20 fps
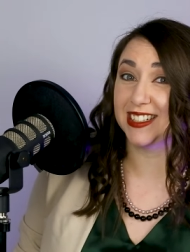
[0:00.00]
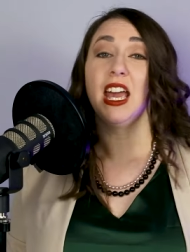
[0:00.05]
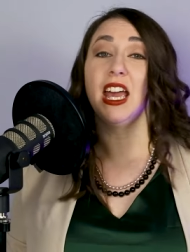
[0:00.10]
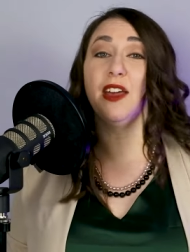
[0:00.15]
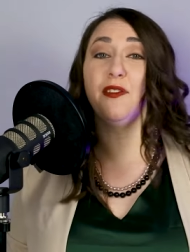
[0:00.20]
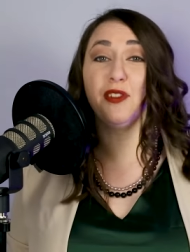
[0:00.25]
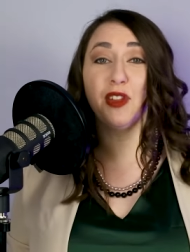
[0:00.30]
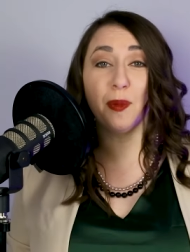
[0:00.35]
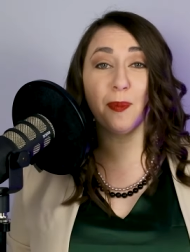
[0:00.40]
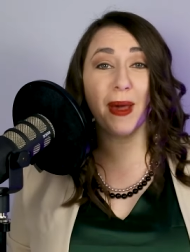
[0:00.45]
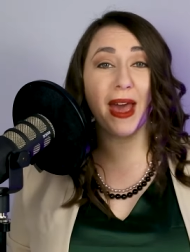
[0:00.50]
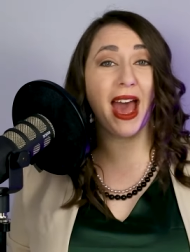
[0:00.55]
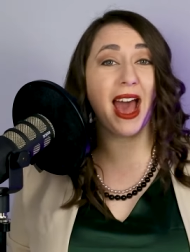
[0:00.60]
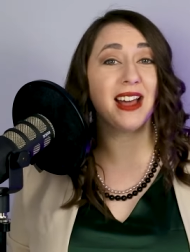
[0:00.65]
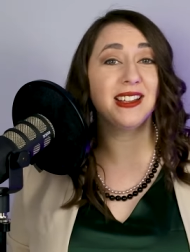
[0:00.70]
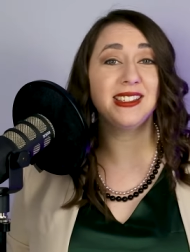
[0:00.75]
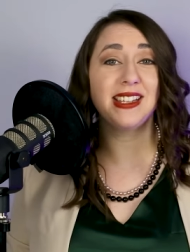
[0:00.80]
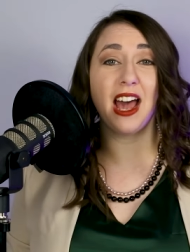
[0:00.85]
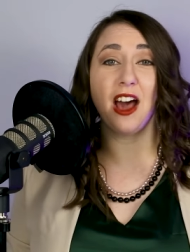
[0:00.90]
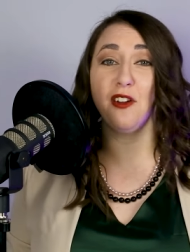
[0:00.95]
If you
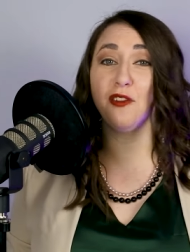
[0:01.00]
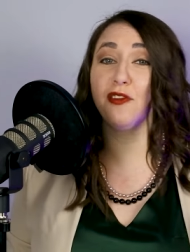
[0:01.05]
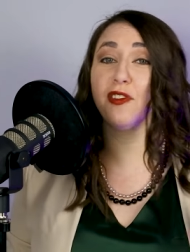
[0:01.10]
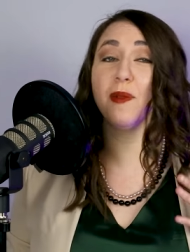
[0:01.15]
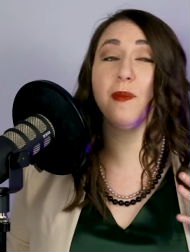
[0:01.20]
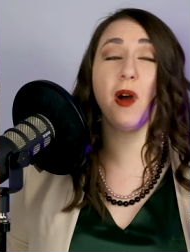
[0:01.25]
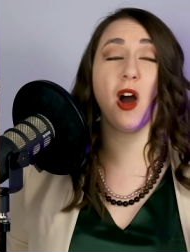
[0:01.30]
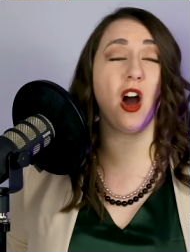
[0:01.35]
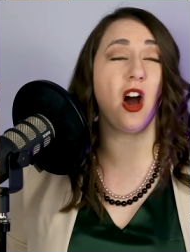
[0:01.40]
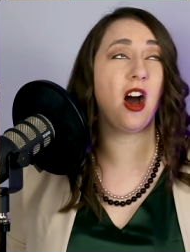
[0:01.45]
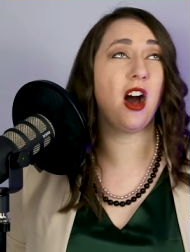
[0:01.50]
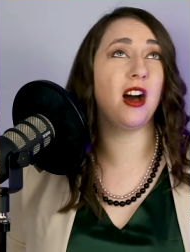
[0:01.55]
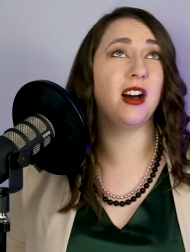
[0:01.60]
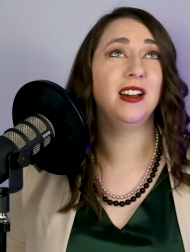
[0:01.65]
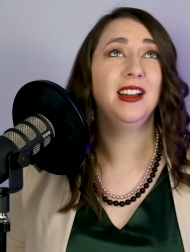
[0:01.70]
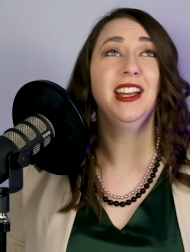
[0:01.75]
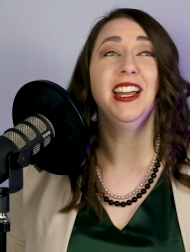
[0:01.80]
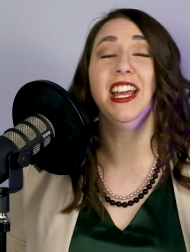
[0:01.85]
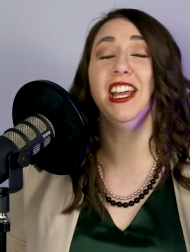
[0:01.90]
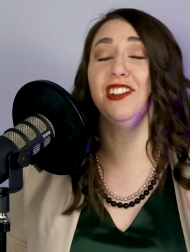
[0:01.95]
pass out from awe,
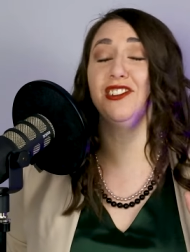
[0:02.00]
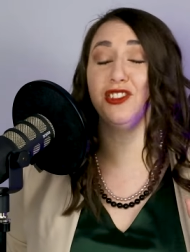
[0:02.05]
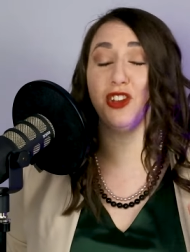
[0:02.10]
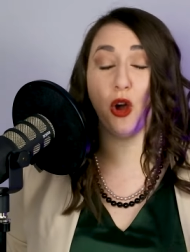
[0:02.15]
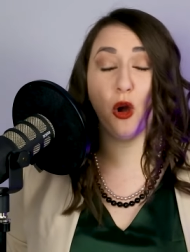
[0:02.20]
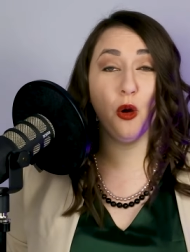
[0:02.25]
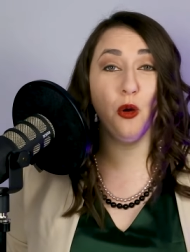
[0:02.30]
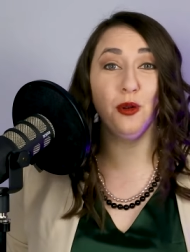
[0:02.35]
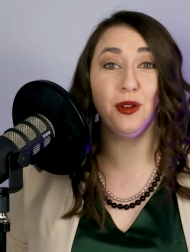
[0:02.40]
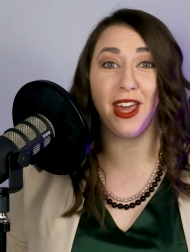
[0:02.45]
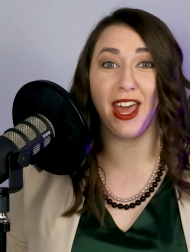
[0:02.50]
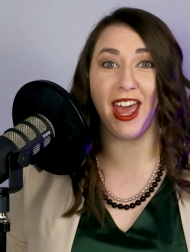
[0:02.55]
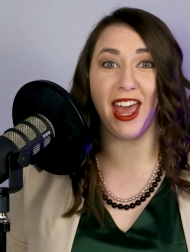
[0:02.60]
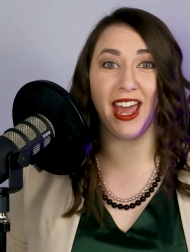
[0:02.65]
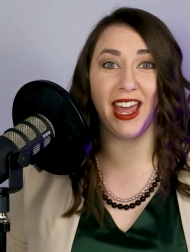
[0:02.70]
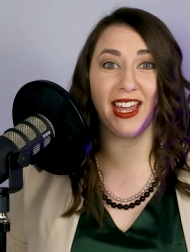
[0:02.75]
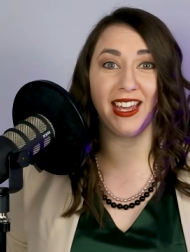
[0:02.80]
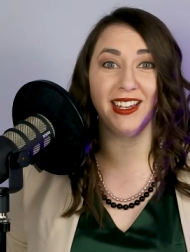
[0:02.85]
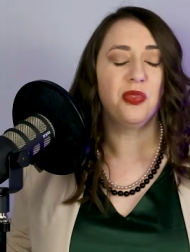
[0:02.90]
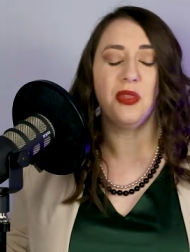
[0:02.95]
it's
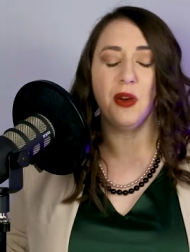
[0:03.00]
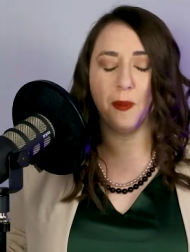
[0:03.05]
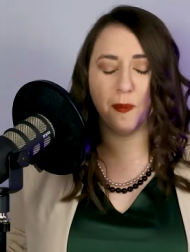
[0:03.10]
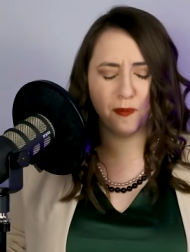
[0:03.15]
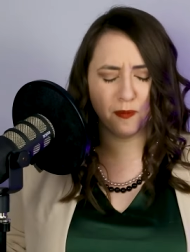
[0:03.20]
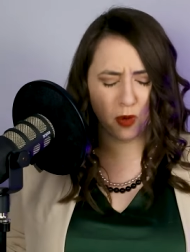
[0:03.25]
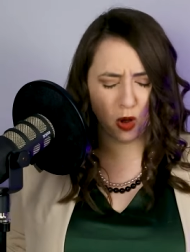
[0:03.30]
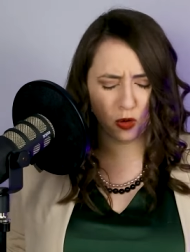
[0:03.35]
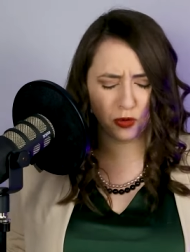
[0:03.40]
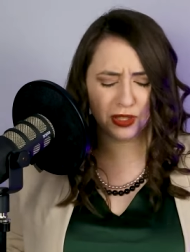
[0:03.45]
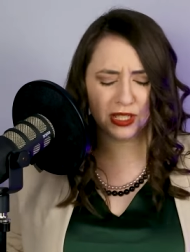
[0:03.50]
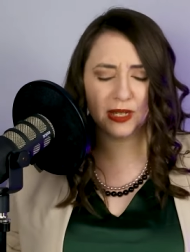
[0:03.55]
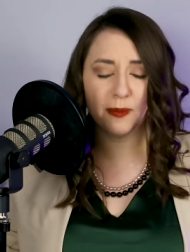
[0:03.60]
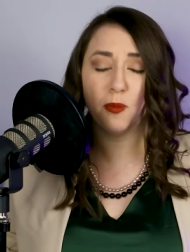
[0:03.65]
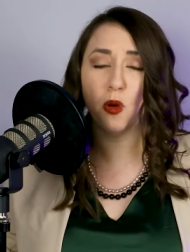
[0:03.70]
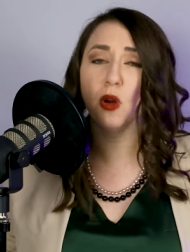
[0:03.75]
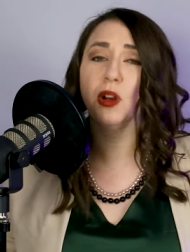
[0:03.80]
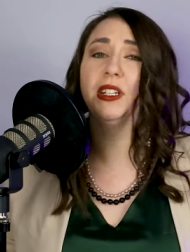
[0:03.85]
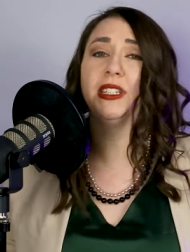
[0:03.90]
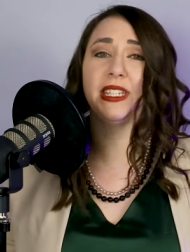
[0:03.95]
okay. The most
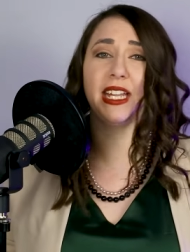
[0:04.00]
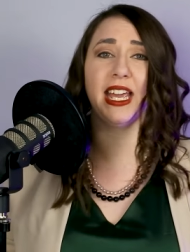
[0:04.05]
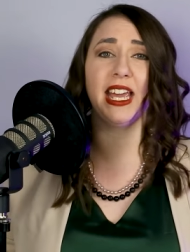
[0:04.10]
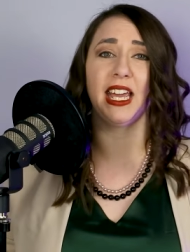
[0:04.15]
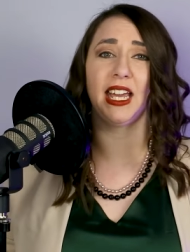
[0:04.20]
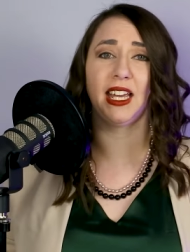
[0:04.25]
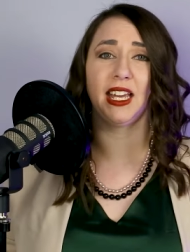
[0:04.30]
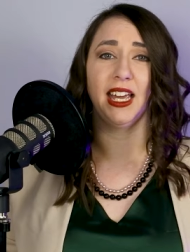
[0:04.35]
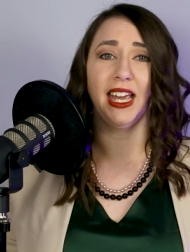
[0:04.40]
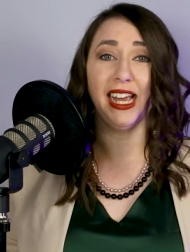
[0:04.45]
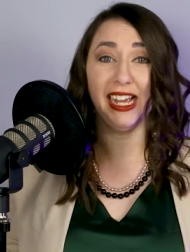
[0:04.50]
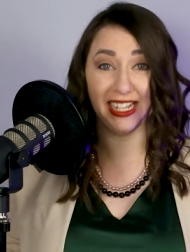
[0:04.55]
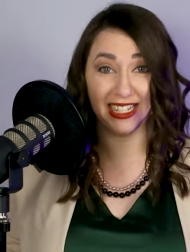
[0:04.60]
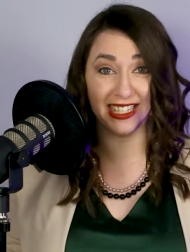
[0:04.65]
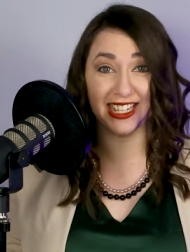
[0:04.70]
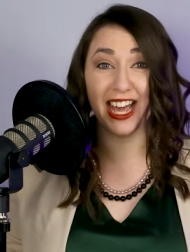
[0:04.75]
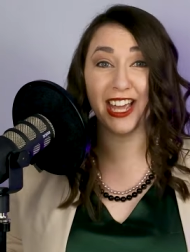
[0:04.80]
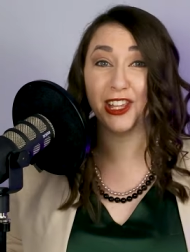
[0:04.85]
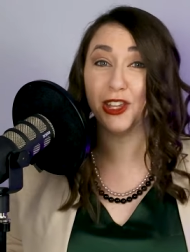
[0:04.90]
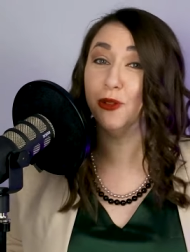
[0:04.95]
important thing is
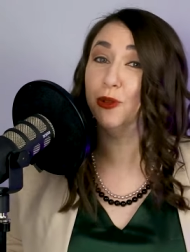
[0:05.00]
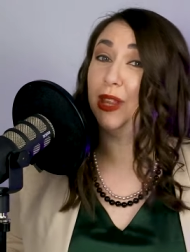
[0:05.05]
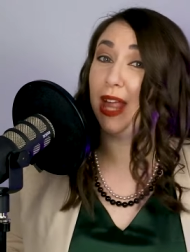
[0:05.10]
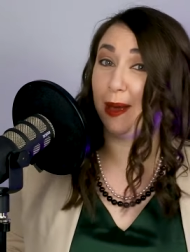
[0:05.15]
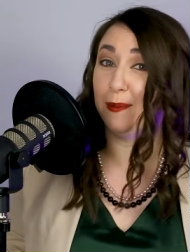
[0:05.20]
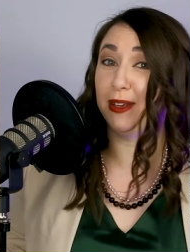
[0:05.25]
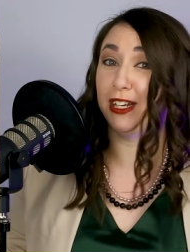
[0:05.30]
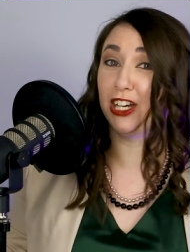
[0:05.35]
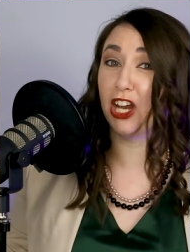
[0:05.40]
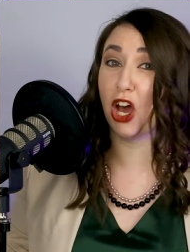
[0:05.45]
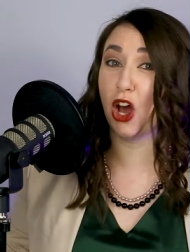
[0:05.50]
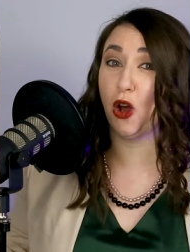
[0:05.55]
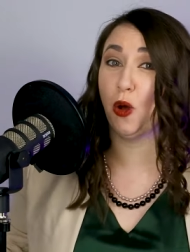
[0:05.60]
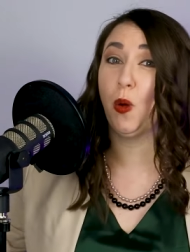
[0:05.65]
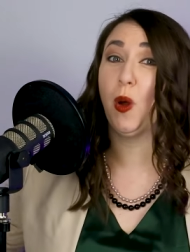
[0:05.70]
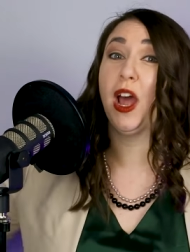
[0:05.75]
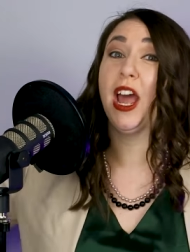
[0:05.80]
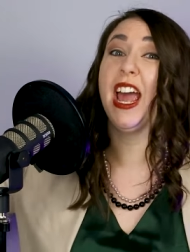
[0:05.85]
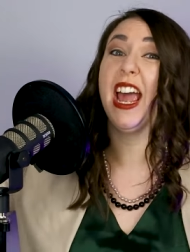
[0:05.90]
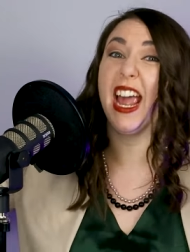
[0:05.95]
that you let me know
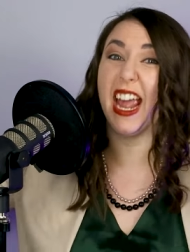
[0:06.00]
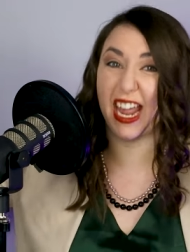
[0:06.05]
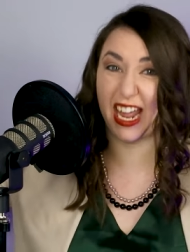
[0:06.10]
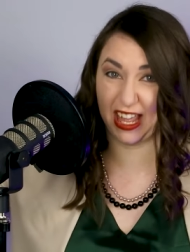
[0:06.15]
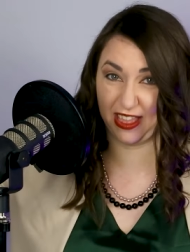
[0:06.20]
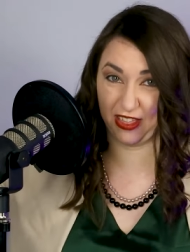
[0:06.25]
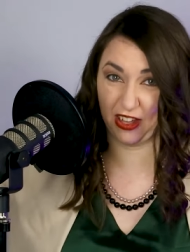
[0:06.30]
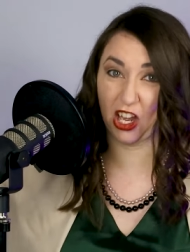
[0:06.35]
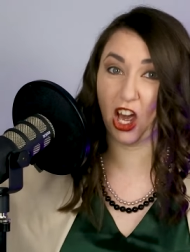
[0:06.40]
in the